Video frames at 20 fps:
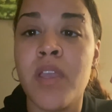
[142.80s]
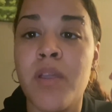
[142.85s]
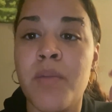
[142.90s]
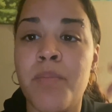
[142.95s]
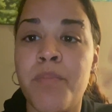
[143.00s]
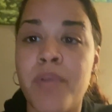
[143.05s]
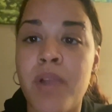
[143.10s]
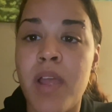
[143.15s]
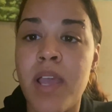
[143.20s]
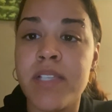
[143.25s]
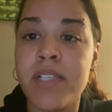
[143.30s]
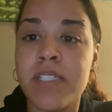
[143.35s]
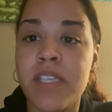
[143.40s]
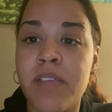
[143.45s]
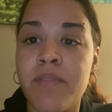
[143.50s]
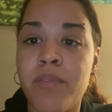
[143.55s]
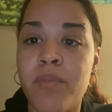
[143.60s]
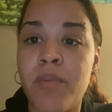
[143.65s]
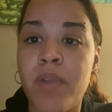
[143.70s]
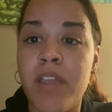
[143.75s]
prize
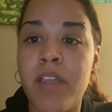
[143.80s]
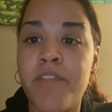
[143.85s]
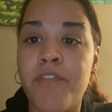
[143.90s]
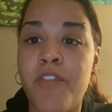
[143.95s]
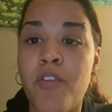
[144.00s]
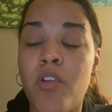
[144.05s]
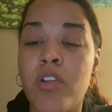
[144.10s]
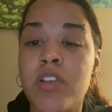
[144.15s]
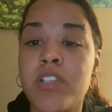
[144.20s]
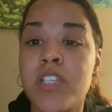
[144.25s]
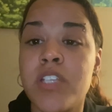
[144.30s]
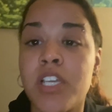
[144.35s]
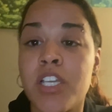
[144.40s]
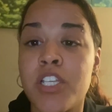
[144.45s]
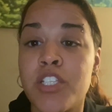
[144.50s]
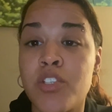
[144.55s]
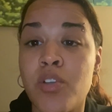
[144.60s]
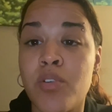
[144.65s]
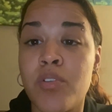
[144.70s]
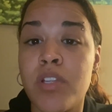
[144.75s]
giveaway for
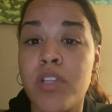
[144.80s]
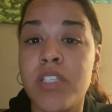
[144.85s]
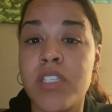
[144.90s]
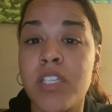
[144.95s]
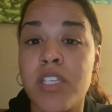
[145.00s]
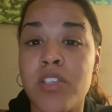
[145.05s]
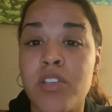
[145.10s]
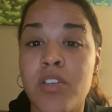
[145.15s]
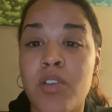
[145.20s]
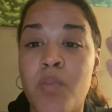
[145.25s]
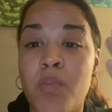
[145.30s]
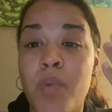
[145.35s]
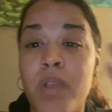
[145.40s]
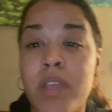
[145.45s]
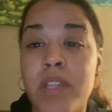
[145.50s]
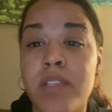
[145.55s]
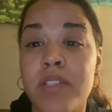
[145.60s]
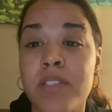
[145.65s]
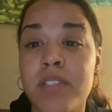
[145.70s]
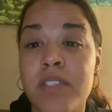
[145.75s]
Dunkin' Donuts and you could
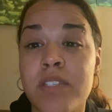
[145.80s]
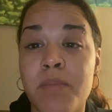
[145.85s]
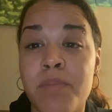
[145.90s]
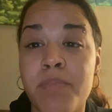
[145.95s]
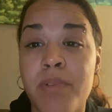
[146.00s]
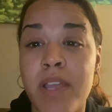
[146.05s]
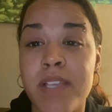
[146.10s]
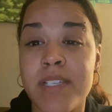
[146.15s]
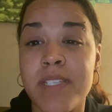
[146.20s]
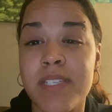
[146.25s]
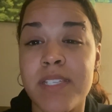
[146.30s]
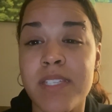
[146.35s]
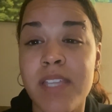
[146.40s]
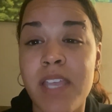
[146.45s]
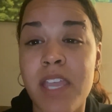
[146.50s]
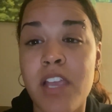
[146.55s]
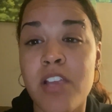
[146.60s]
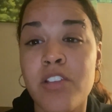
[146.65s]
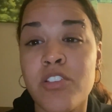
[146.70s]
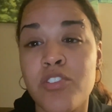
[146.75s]
win some prizes
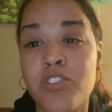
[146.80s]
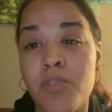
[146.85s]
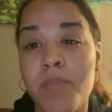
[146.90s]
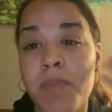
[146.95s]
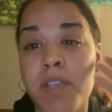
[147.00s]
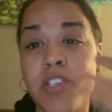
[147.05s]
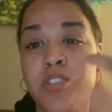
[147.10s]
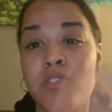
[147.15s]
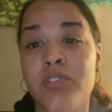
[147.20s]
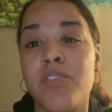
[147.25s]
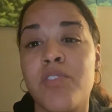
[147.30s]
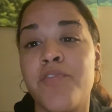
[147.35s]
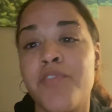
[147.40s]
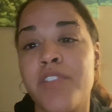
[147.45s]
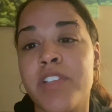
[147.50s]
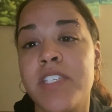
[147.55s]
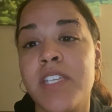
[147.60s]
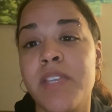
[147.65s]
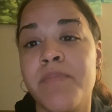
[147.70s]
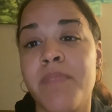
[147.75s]
there. So make sure you
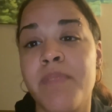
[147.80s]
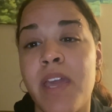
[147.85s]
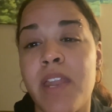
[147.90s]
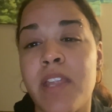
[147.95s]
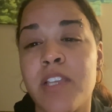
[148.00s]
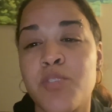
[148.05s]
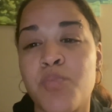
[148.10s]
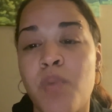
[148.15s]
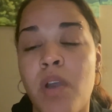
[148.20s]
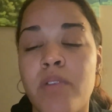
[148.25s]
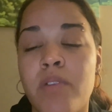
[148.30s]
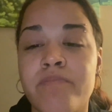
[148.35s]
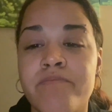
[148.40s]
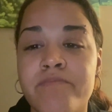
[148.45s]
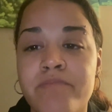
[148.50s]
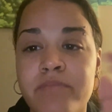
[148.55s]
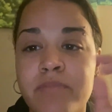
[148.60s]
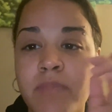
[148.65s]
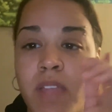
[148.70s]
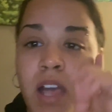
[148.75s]
redeem that as well.
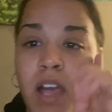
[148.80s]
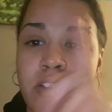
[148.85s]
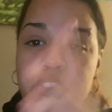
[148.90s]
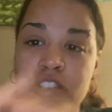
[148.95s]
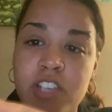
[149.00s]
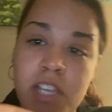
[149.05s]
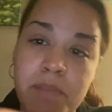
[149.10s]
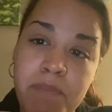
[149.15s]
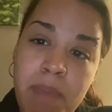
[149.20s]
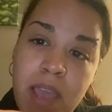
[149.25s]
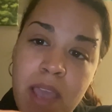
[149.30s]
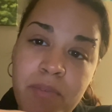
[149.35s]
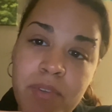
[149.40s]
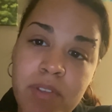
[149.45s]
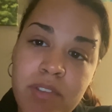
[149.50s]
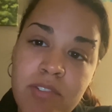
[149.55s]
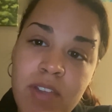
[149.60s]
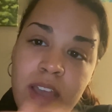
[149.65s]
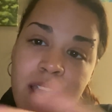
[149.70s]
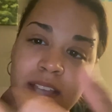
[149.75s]
I'll check back with
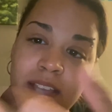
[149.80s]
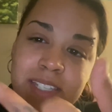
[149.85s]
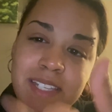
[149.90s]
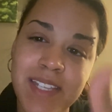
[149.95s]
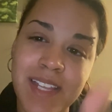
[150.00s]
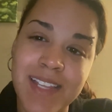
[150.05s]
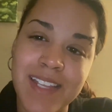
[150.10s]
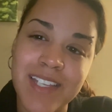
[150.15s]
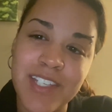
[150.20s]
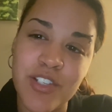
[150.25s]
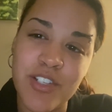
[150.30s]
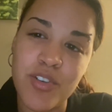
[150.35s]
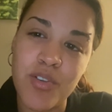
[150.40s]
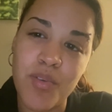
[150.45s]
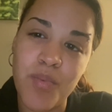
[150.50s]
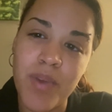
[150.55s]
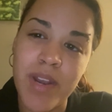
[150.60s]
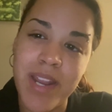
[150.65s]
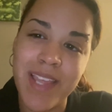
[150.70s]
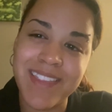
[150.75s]
you guys and I'll let you know
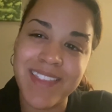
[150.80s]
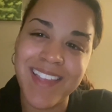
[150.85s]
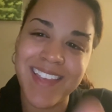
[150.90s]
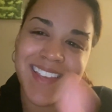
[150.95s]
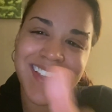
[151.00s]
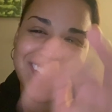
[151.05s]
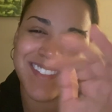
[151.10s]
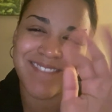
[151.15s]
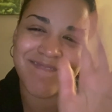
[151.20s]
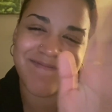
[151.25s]
what I think.